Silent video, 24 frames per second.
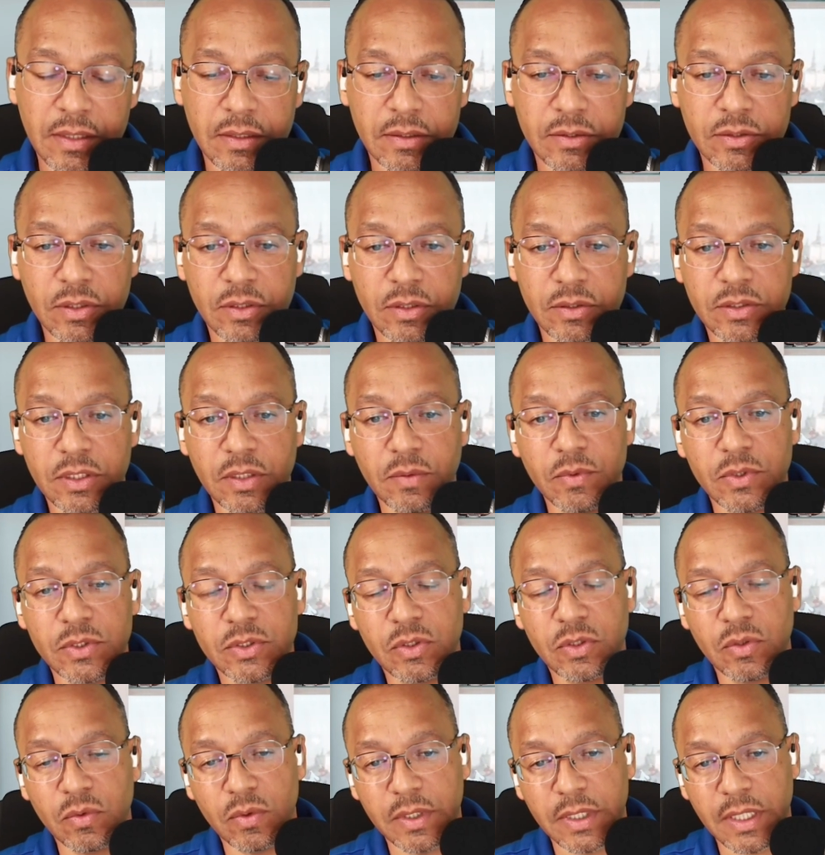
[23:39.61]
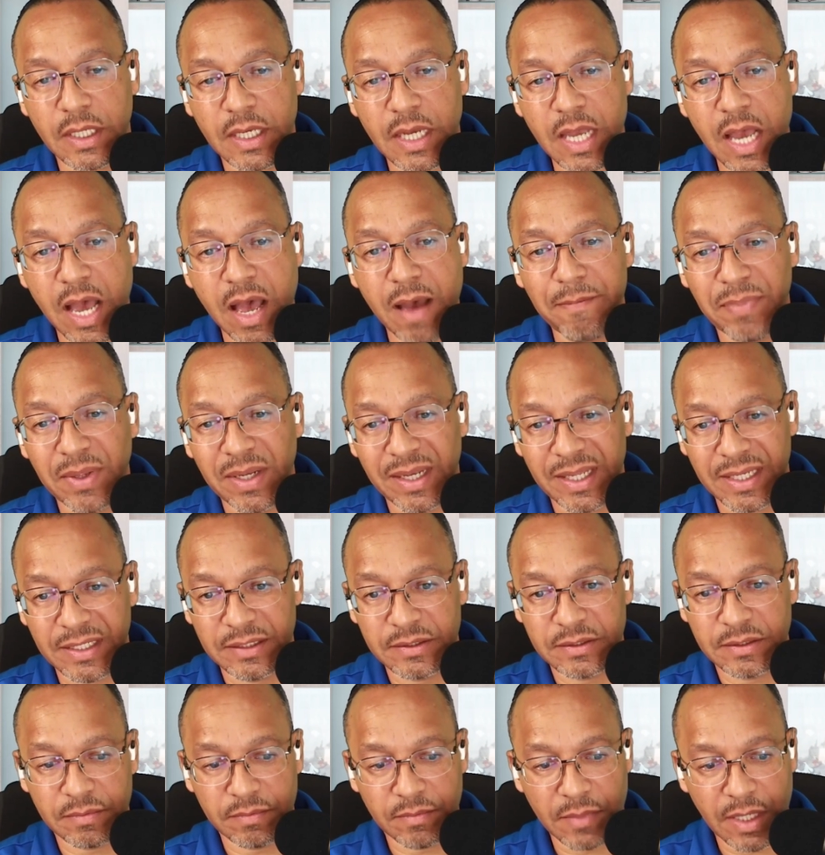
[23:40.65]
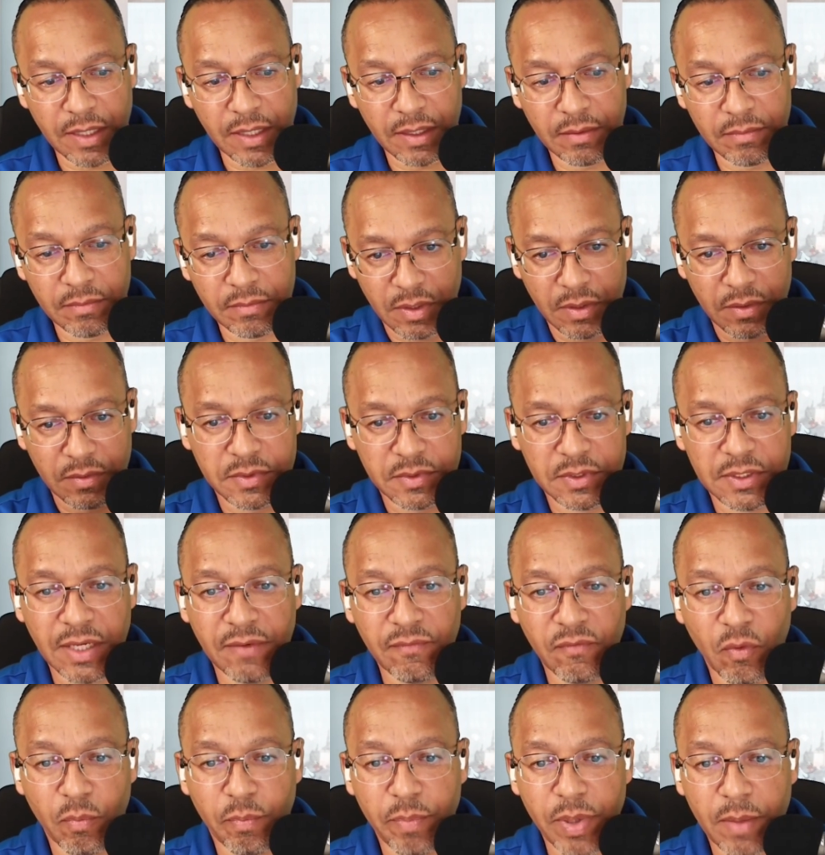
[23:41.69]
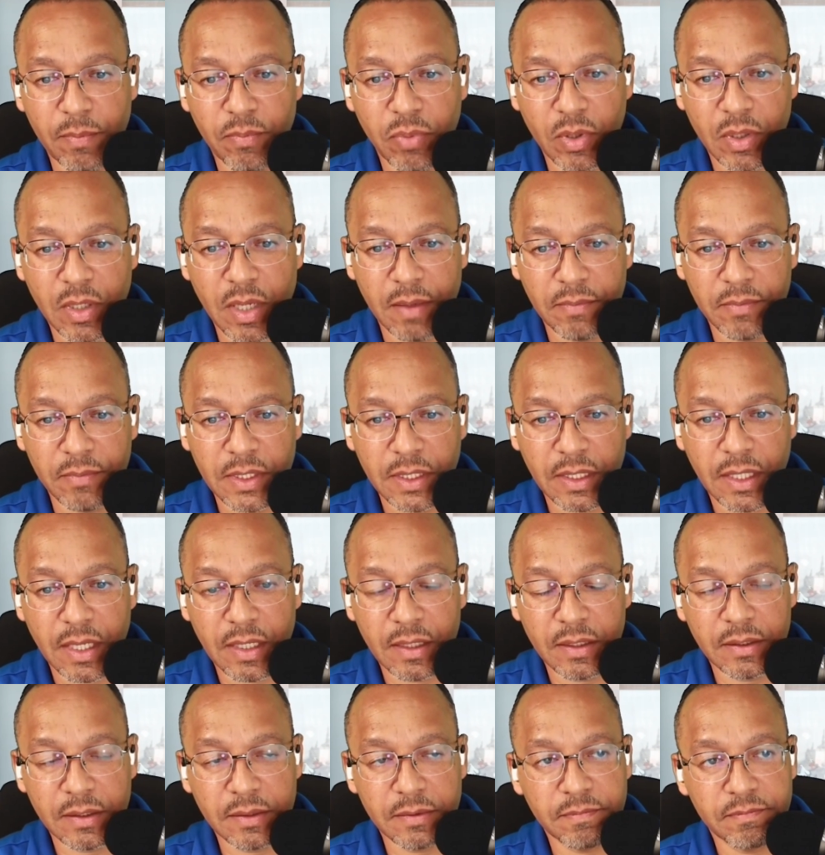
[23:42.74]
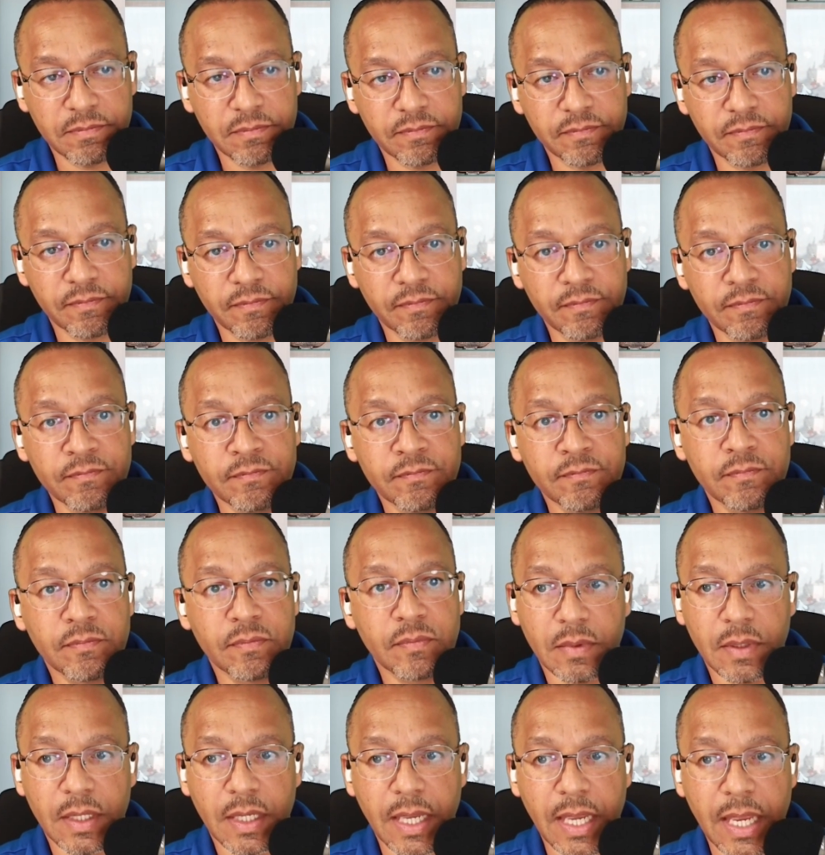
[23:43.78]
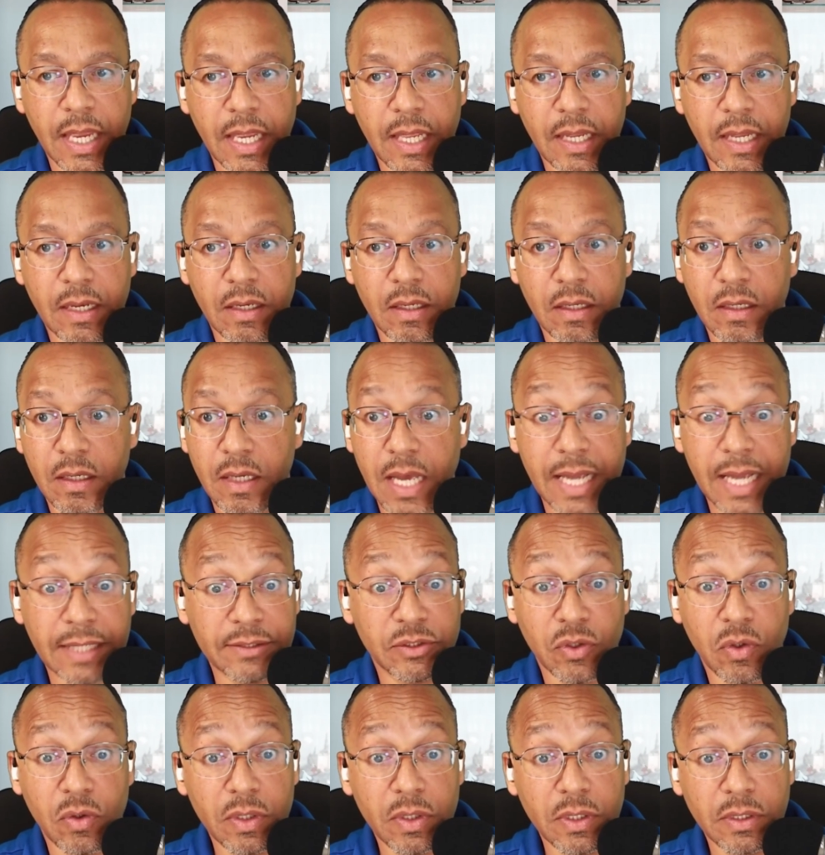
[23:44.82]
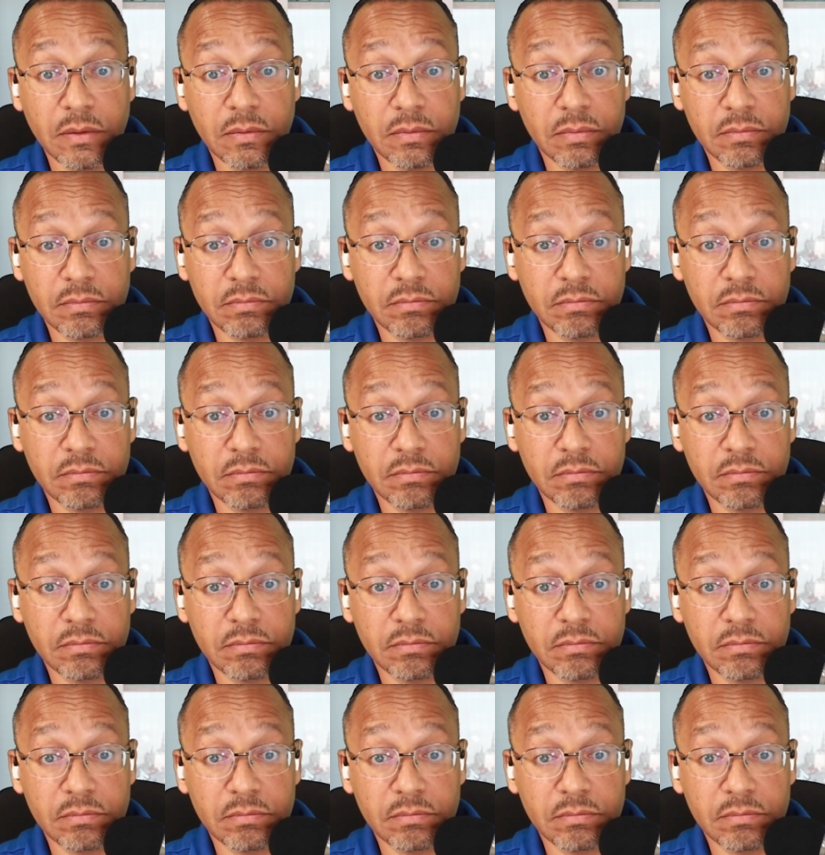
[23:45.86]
So she was doing a compilation, right? Several people come together and I joined.